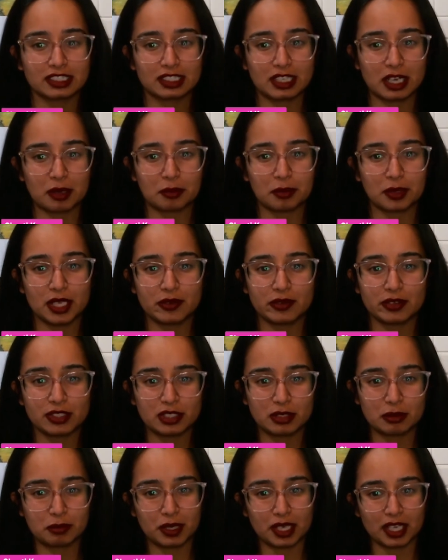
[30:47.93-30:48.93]
company was
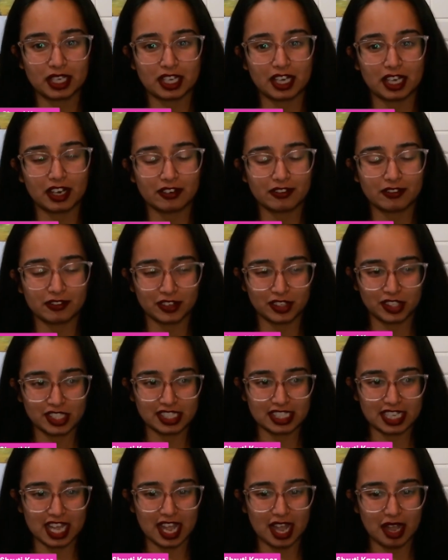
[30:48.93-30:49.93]
to pick our first
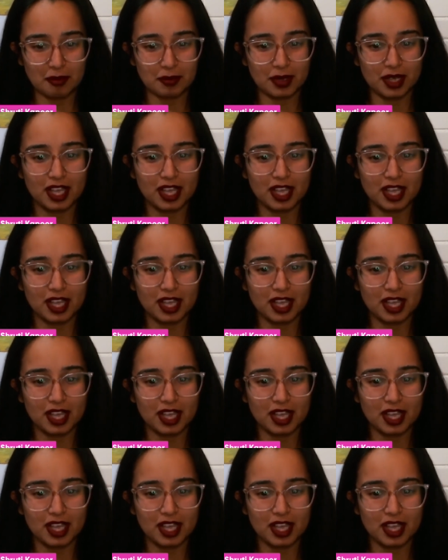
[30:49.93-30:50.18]
app.